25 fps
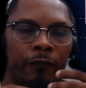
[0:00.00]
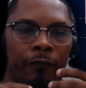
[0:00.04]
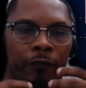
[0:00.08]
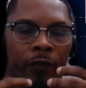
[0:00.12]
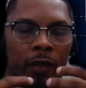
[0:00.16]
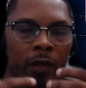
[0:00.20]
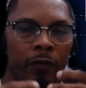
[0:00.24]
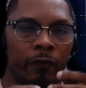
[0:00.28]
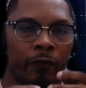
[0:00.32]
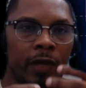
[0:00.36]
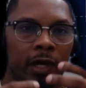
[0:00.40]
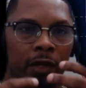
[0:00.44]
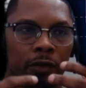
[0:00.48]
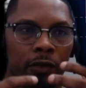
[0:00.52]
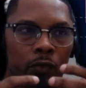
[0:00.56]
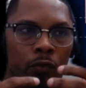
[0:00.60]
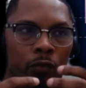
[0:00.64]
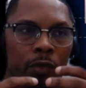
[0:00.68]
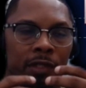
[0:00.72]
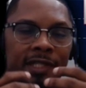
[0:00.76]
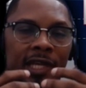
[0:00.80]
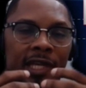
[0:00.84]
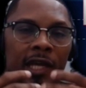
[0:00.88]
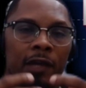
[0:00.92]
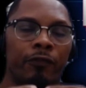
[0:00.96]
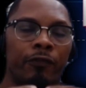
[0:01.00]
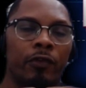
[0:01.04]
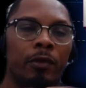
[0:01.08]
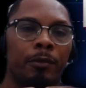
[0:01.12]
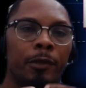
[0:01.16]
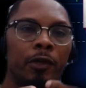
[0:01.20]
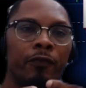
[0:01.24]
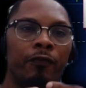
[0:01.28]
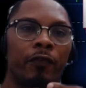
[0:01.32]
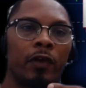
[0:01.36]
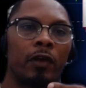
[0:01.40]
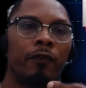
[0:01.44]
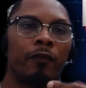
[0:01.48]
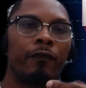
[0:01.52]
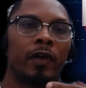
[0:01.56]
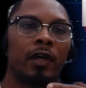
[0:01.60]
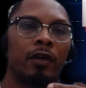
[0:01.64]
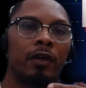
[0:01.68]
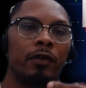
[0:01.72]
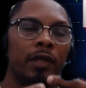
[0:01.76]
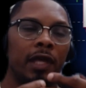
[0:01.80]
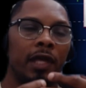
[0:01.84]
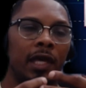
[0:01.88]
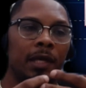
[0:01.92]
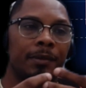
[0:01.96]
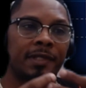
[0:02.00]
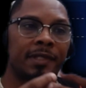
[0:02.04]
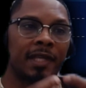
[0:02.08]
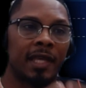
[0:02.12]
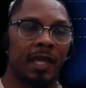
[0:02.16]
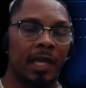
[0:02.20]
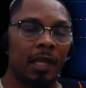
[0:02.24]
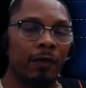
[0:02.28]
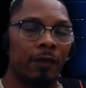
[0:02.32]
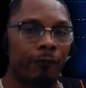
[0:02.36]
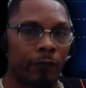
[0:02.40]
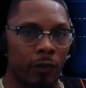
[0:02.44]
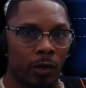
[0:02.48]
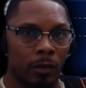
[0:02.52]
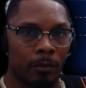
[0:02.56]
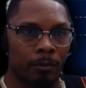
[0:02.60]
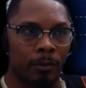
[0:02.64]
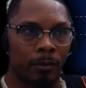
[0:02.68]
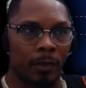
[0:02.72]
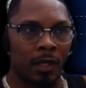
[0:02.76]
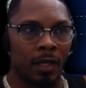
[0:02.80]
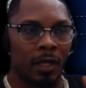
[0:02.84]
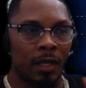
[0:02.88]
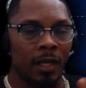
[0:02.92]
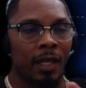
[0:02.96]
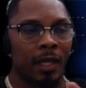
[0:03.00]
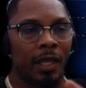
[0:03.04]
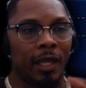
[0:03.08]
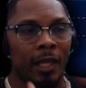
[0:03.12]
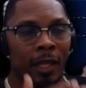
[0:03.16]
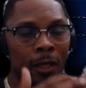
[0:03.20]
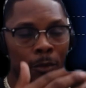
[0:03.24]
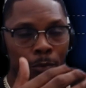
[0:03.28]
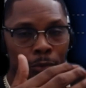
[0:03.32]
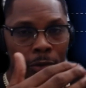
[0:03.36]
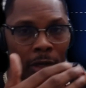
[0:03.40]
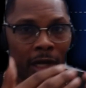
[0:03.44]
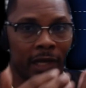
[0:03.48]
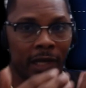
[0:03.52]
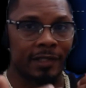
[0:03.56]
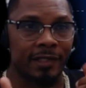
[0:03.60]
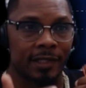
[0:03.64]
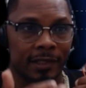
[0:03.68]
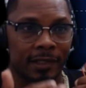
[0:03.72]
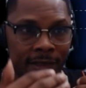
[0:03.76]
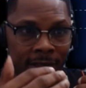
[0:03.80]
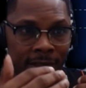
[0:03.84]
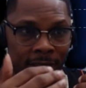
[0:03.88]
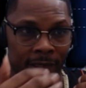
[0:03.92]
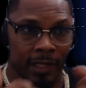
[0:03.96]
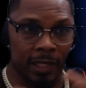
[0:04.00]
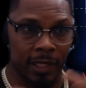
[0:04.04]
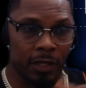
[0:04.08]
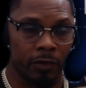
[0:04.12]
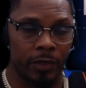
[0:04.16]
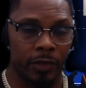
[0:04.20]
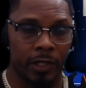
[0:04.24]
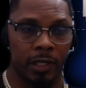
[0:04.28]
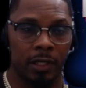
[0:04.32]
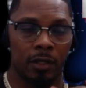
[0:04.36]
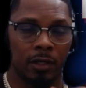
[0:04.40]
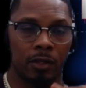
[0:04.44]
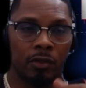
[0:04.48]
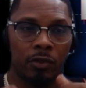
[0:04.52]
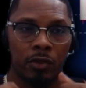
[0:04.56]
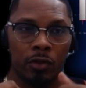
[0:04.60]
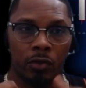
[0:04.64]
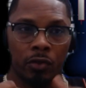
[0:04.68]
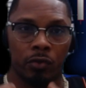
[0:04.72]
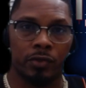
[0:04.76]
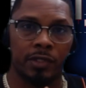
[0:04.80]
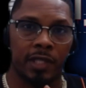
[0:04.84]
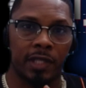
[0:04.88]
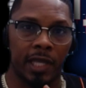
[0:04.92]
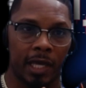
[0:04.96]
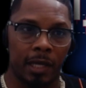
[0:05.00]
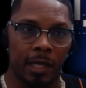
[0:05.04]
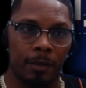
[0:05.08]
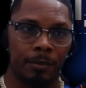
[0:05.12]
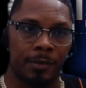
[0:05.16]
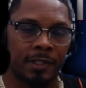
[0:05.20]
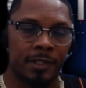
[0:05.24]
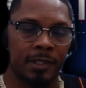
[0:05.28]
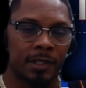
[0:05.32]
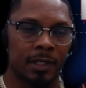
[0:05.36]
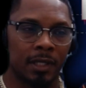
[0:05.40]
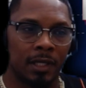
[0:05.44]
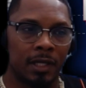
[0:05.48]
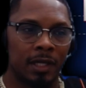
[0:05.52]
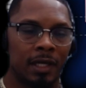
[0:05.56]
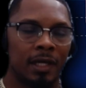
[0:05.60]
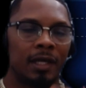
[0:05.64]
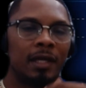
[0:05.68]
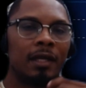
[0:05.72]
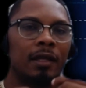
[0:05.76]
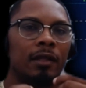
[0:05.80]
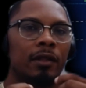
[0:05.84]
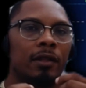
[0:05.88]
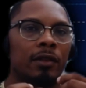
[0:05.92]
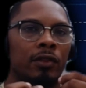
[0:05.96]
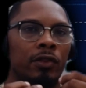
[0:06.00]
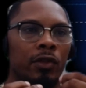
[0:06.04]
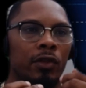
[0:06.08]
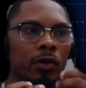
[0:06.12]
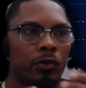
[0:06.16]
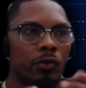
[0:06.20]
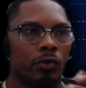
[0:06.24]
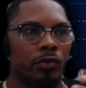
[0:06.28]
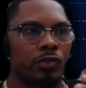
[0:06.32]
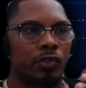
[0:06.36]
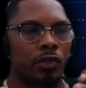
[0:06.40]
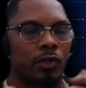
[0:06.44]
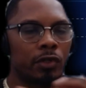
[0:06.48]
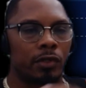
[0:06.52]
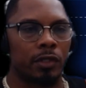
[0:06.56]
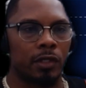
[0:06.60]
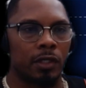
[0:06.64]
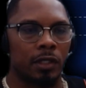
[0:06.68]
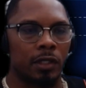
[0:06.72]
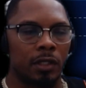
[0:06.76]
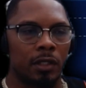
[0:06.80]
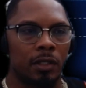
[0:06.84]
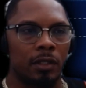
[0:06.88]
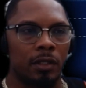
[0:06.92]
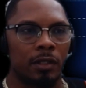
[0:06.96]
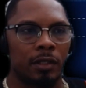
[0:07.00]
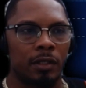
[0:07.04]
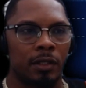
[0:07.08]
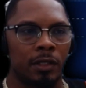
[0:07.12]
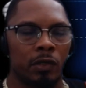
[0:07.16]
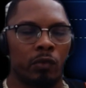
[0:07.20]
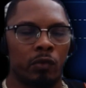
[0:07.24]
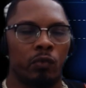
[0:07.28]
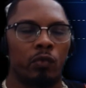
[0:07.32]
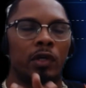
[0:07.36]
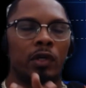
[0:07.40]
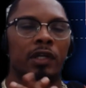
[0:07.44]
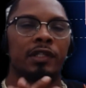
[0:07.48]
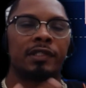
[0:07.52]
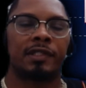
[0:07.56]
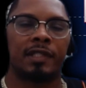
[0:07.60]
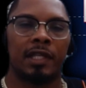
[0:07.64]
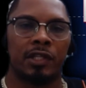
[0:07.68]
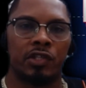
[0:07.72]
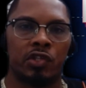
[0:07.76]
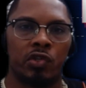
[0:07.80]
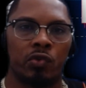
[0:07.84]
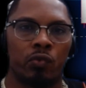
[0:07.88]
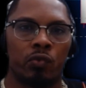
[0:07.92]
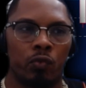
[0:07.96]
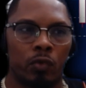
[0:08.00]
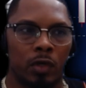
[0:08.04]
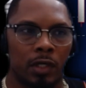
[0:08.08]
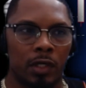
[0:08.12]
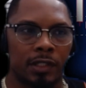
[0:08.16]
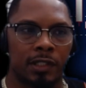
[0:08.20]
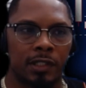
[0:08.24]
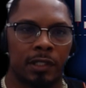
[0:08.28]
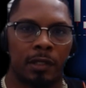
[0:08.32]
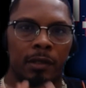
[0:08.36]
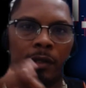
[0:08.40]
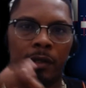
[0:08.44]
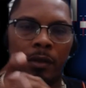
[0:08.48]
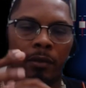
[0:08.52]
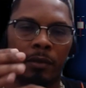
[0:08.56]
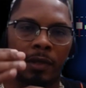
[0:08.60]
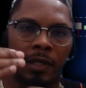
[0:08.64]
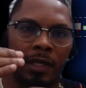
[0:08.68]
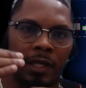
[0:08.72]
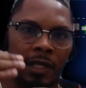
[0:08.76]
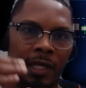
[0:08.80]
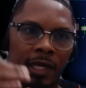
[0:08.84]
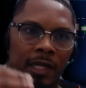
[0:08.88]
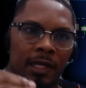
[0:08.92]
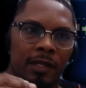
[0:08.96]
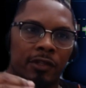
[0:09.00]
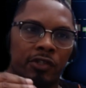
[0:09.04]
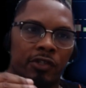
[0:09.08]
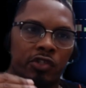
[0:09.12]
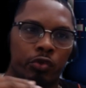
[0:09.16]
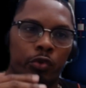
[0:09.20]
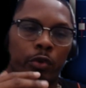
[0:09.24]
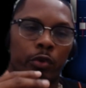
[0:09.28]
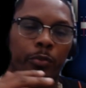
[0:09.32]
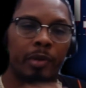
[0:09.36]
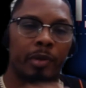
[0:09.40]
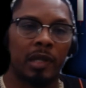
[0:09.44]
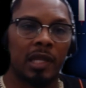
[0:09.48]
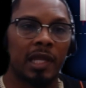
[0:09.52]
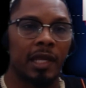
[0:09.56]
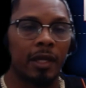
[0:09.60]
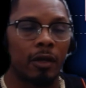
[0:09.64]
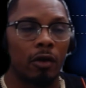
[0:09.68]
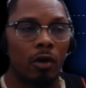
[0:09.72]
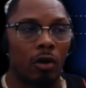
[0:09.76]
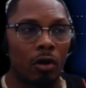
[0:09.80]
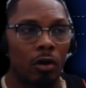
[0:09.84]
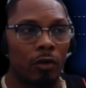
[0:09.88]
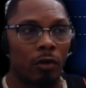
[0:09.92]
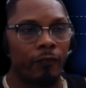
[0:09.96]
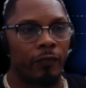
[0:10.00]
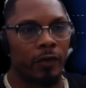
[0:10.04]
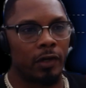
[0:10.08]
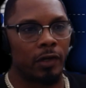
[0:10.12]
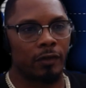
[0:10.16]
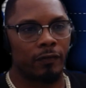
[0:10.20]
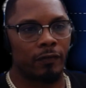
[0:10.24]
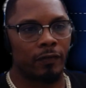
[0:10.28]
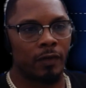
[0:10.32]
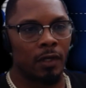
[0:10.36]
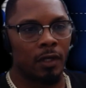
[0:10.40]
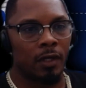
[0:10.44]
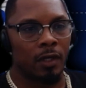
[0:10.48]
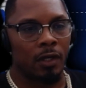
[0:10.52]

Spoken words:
fair value, what time frame your fair value gaps came from, and prices nearing those gaps, those are the ones that you want to get into a play off of.